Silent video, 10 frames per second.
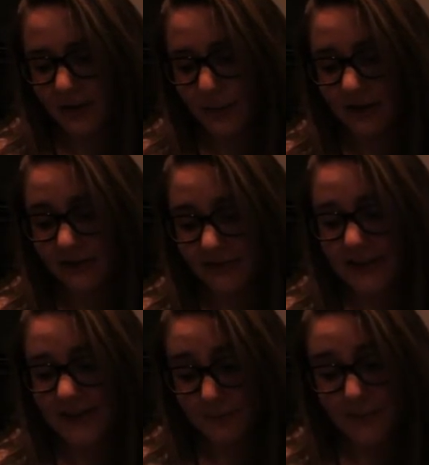Where
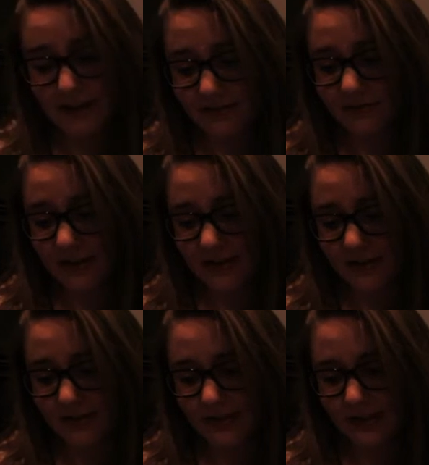feet may
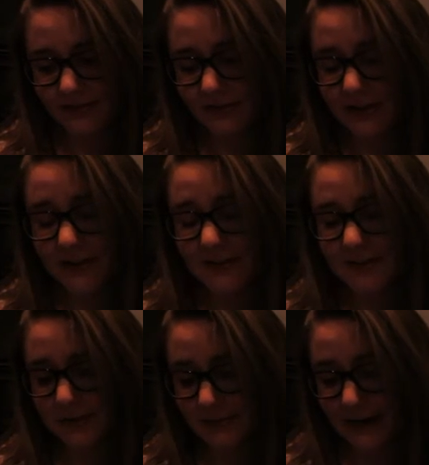fail and fear
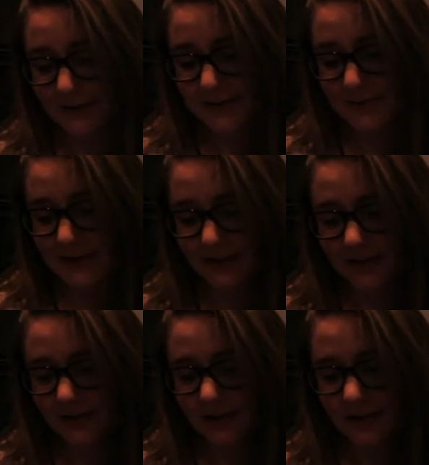surrounds me,
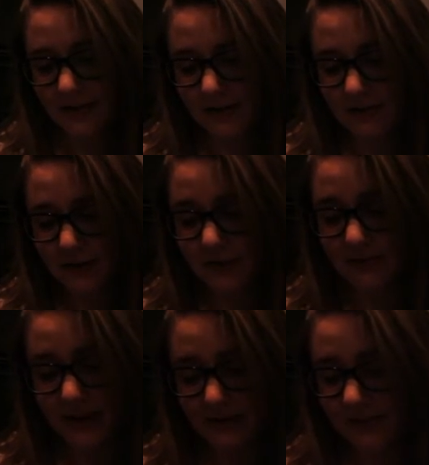you've
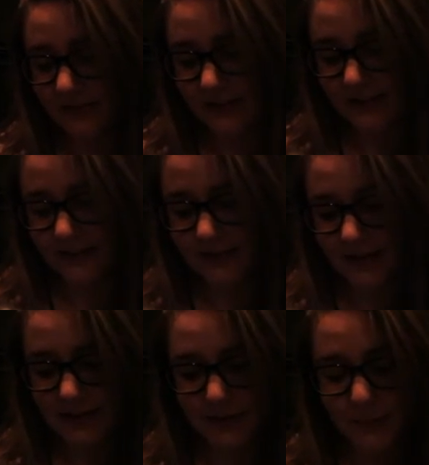never failed
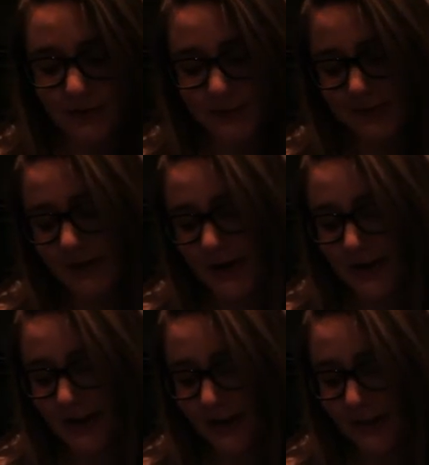and you won't start
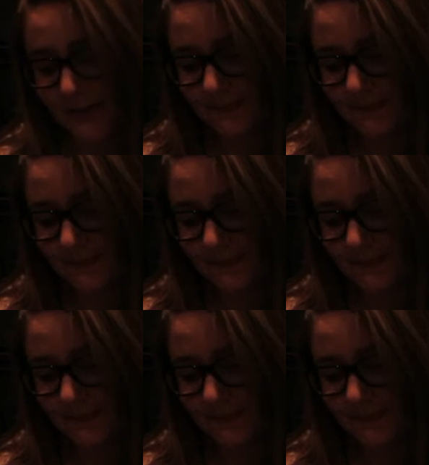now.